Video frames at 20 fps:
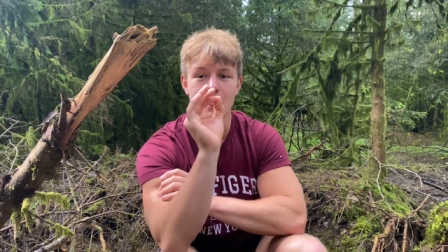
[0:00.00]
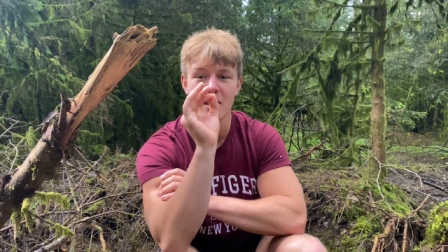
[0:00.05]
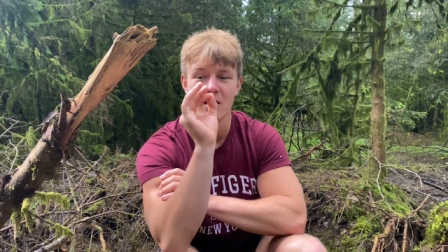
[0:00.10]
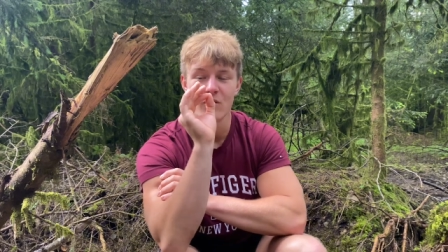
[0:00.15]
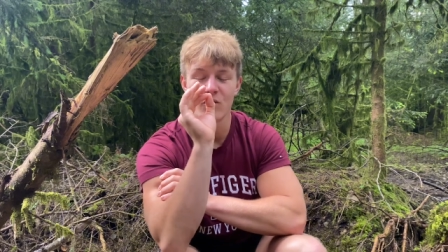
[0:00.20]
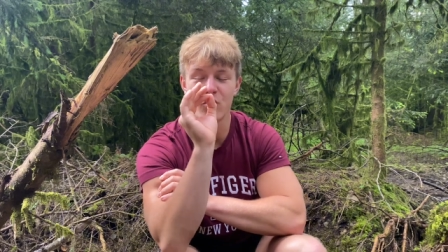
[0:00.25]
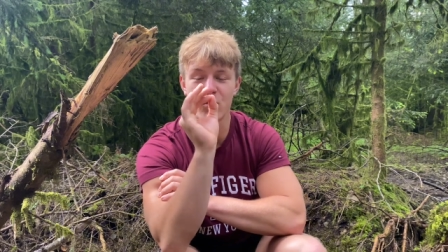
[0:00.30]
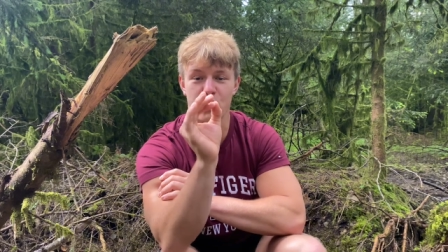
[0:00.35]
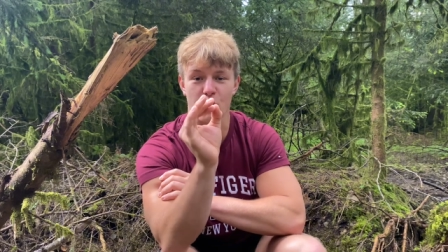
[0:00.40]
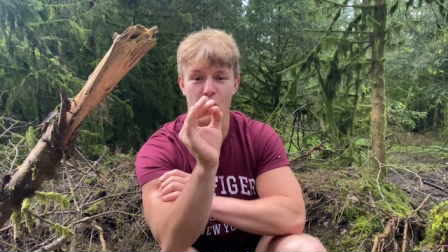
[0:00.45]

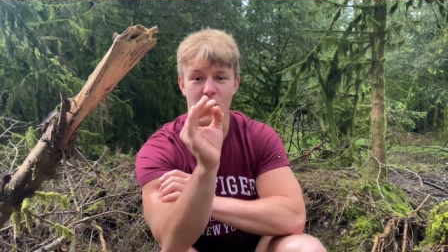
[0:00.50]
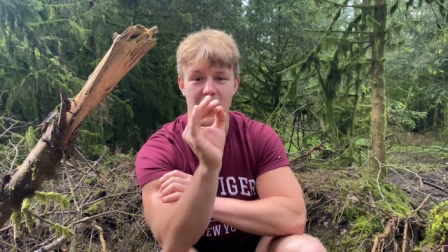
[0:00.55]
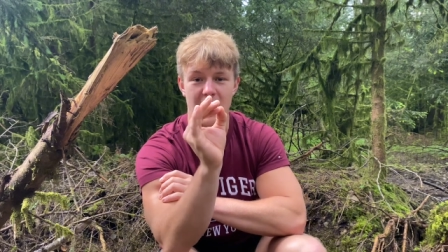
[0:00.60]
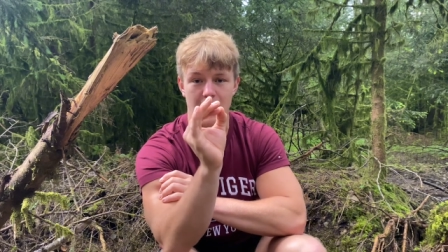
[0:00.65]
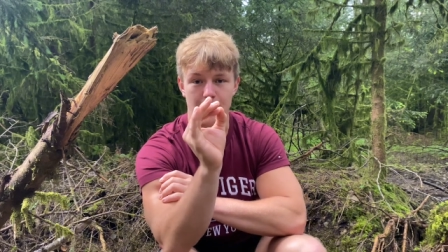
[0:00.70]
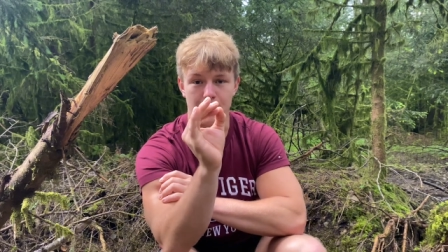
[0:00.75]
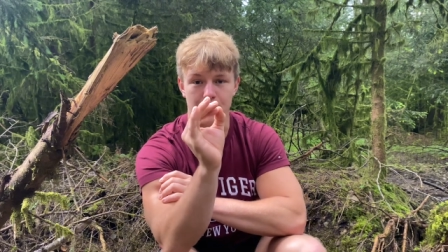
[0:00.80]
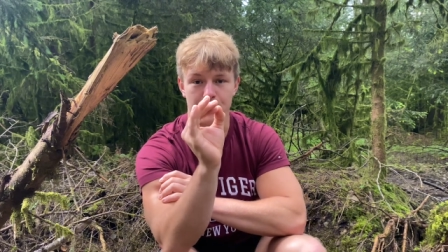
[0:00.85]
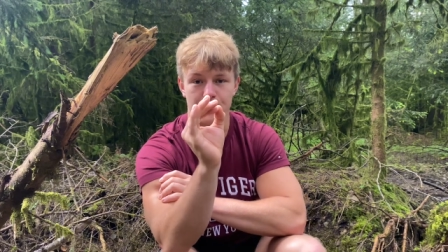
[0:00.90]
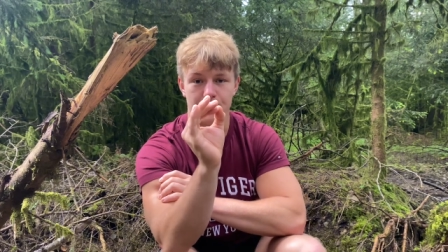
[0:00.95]

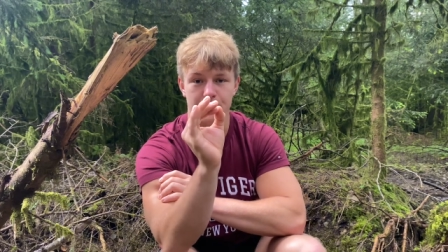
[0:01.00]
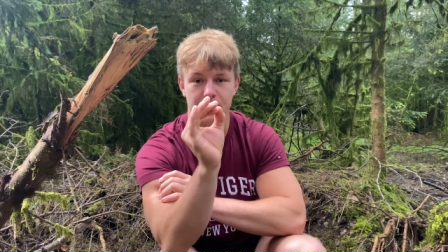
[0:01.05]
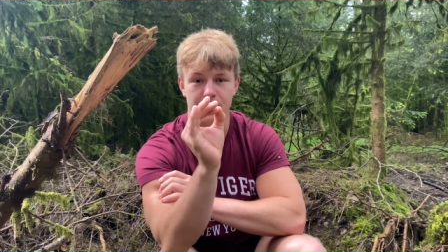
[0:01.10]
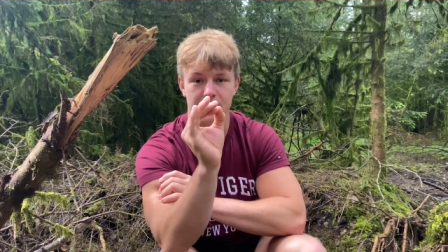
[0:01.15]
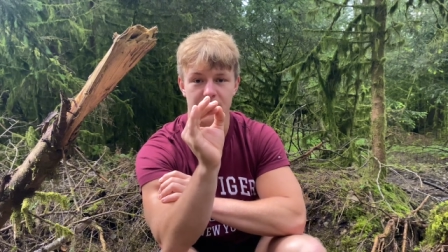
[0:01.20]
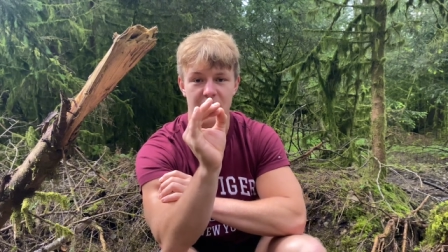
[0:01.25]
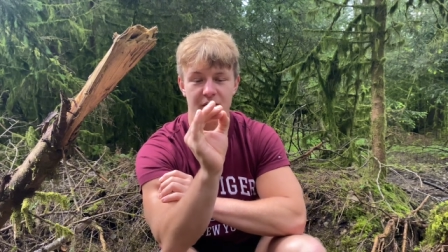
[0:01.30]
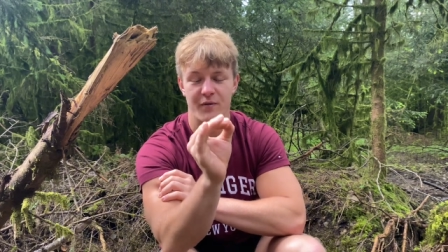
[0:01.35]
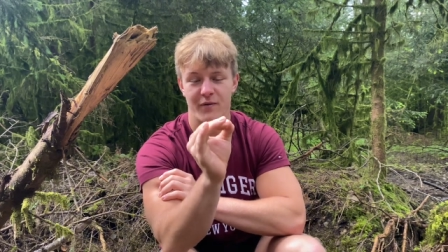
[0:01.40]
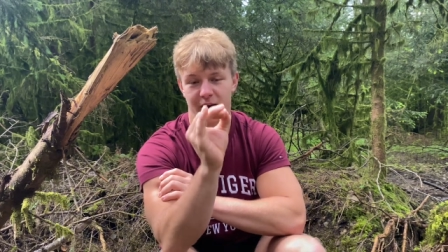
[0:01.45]
frame,
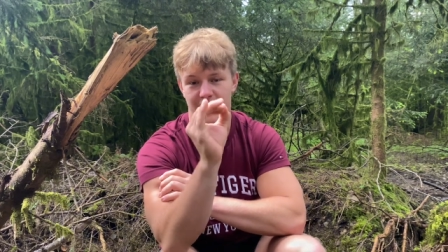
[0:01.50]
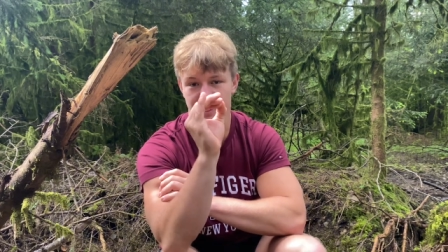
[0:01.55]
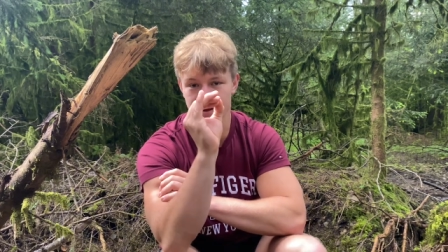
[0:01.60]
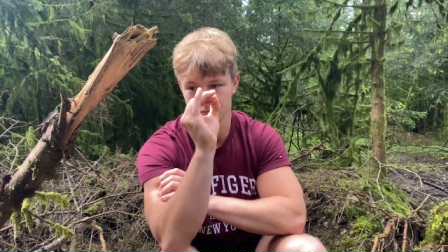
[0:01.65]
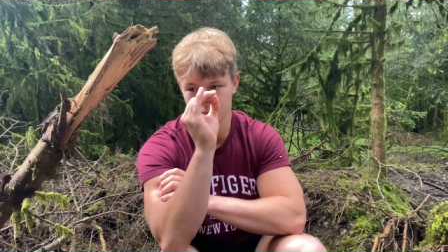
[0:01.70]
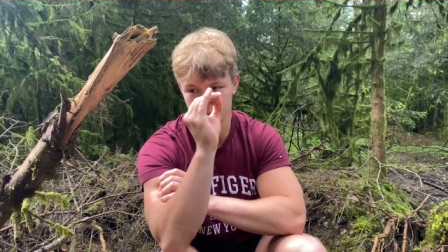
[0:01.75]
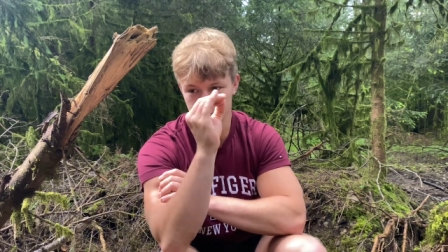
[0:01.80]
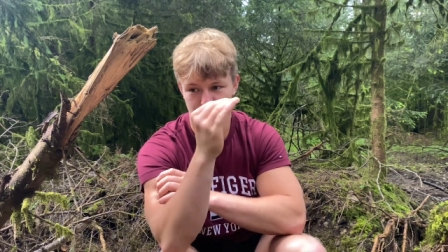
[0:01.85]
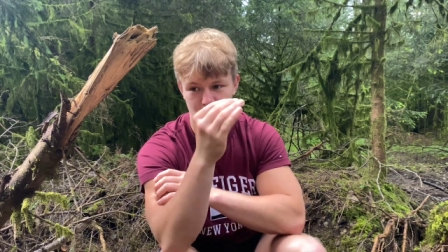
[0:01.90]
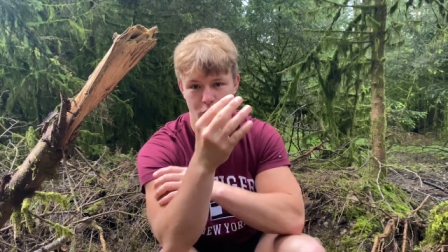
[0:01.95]
if I
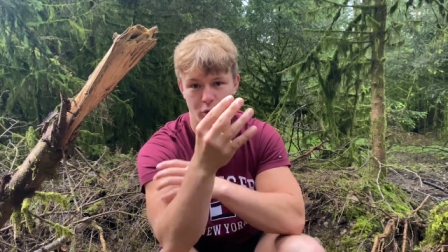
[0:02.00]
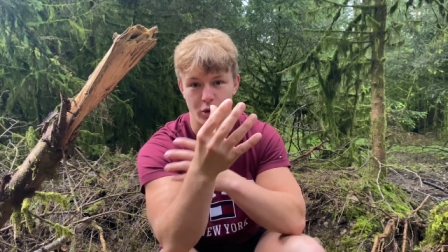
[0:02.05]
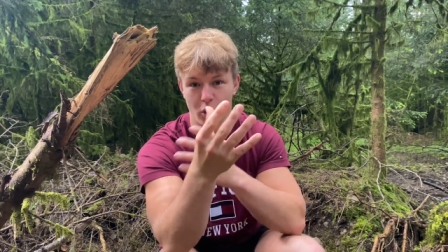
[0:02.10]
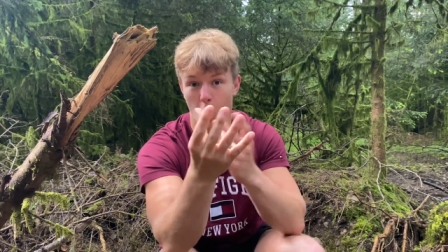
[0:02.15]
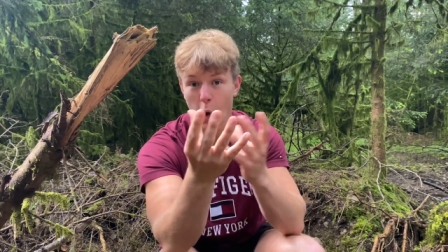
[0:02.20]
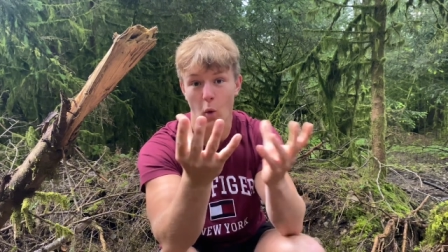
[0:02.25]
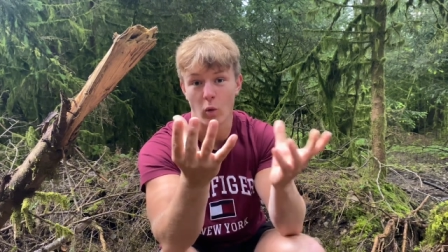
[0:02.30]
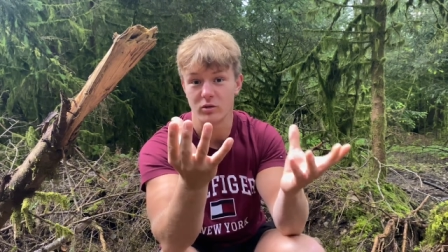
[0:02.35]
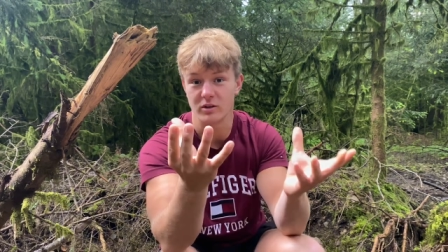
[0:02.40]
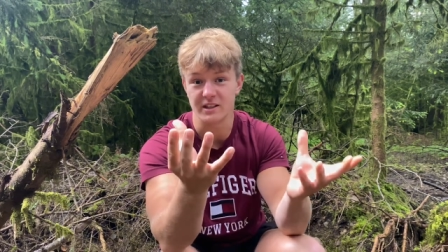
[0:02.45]
could
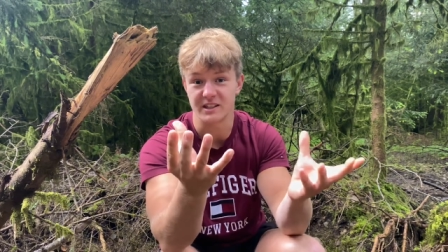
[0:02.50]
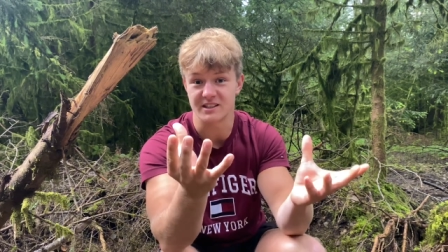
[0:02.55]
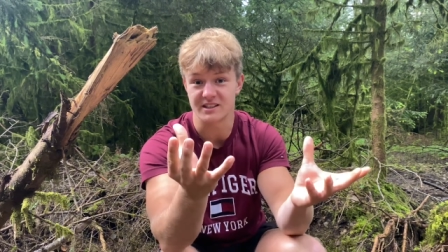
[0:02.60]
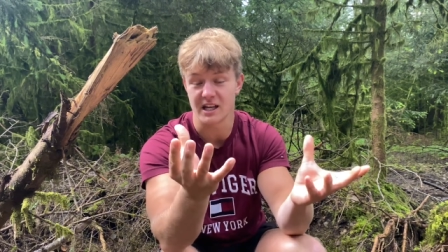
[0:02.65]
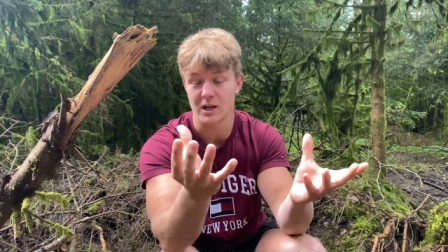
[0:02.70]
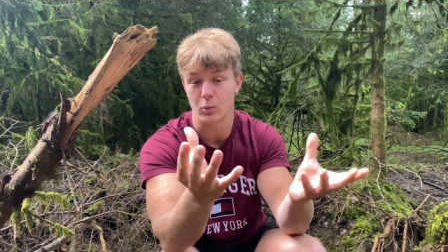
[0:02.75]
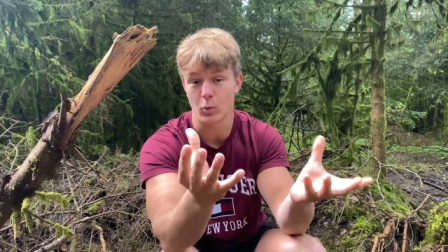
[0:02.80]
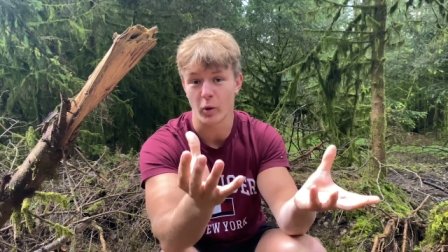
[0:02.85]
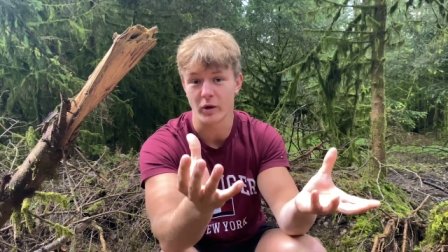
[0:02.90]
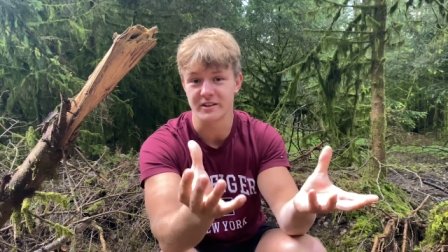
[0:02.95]
only
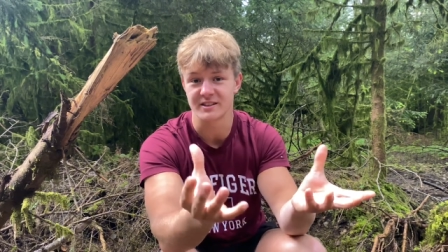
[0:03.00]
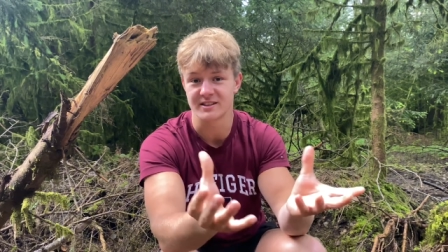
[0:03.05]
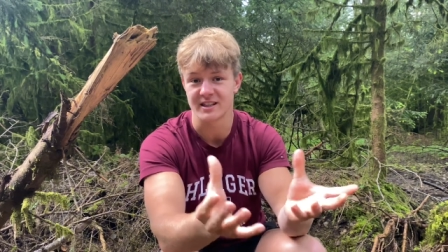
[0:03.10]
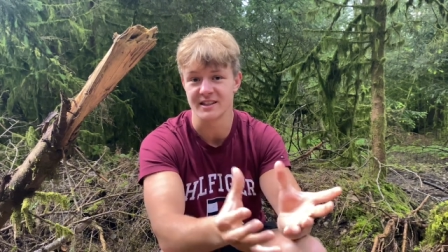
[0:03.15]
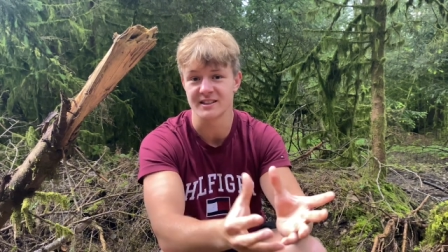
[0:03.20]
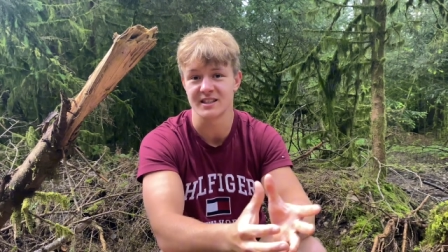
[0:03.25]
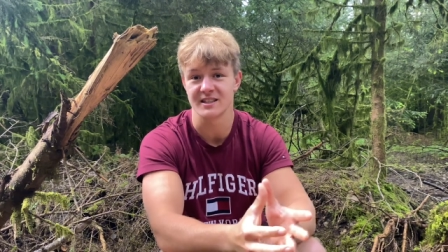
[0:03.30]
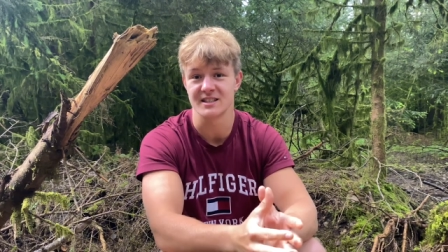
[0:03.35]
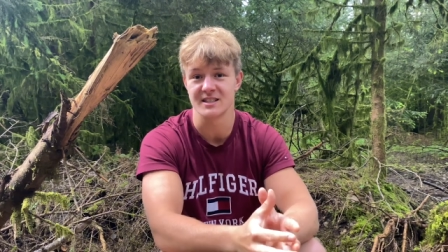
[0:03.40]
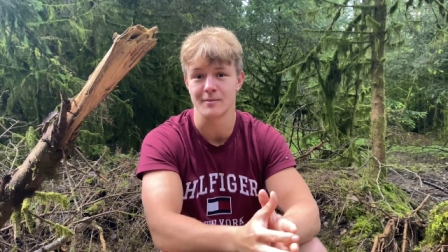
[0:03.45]
say one
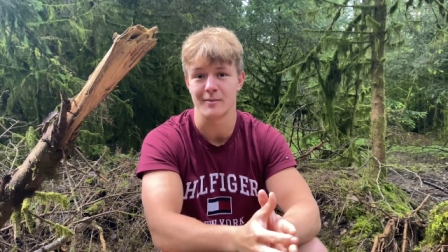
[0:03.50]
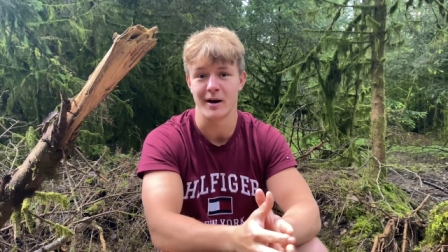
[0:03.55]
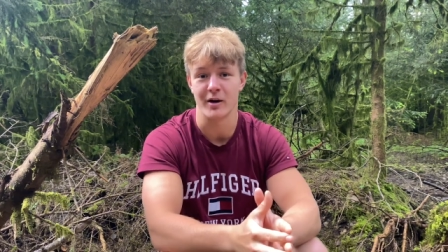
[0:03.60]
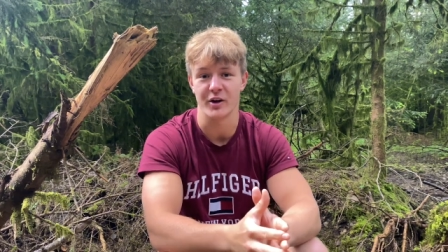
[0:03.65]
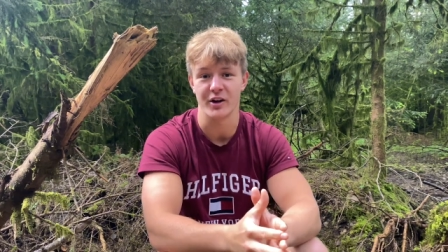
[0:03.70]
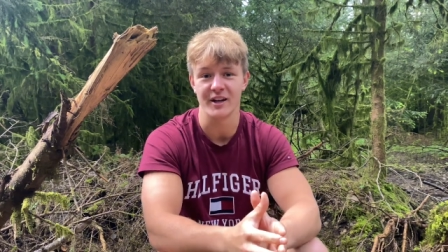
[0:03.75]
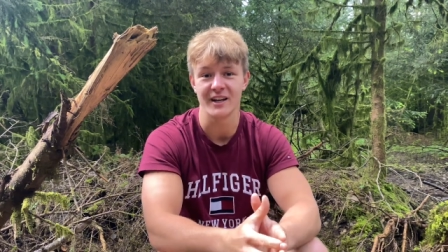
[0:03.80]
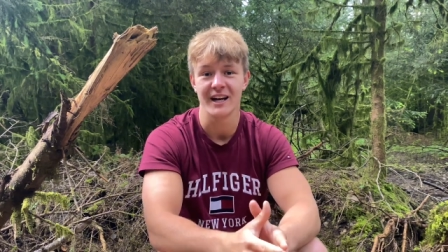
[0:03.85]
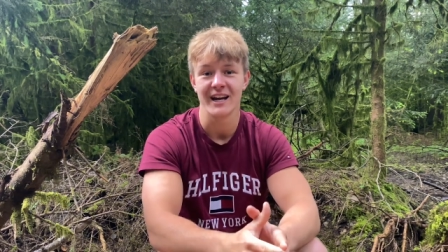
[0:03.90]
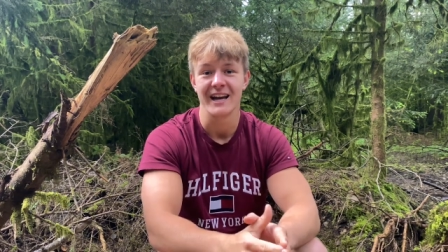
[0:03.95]
sentence about
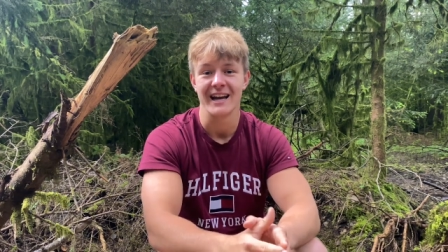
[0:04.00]
it,